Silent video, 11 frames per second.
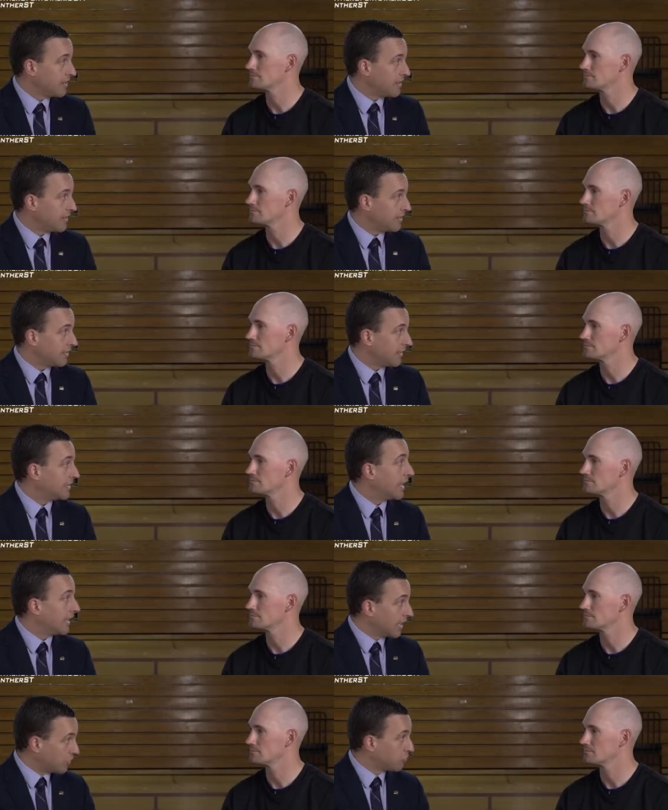Speaker 1: uh, an
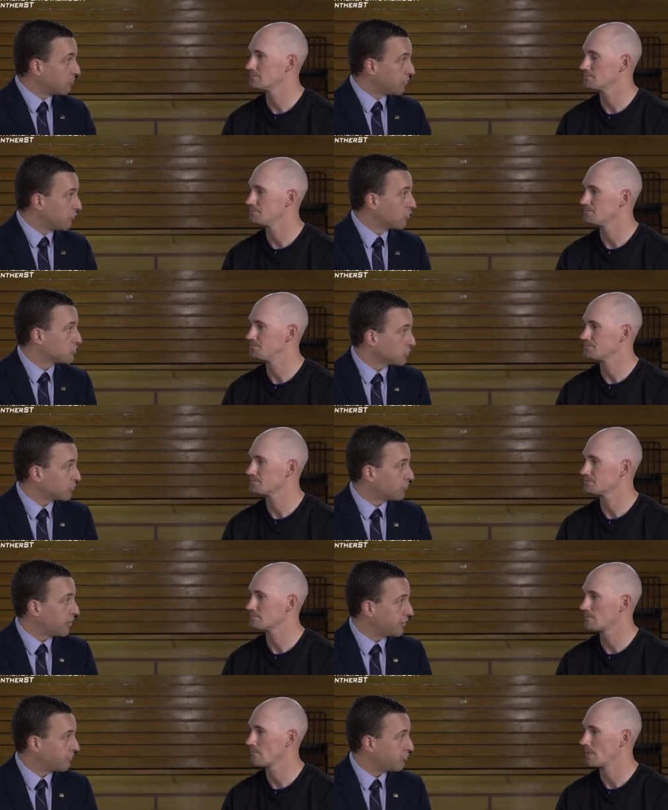800, but a
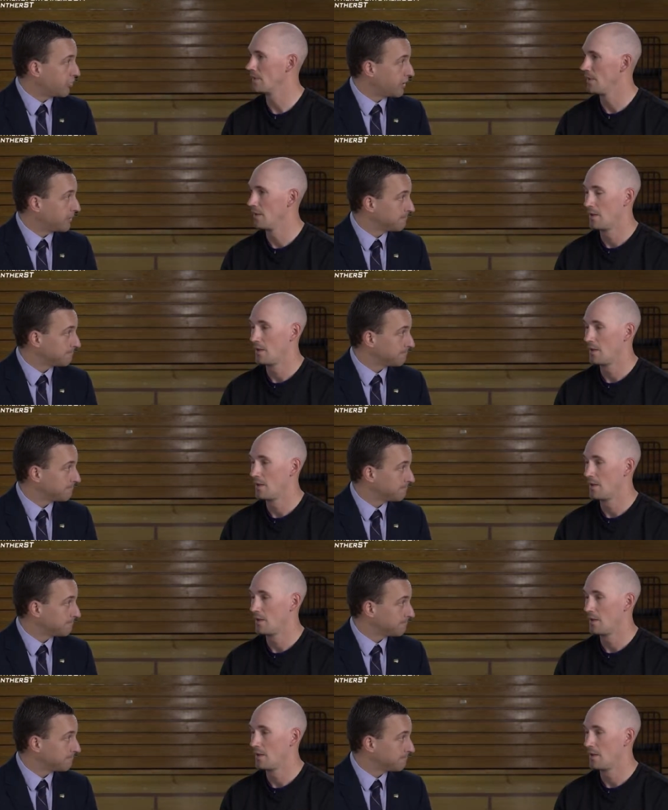versatile runner for you.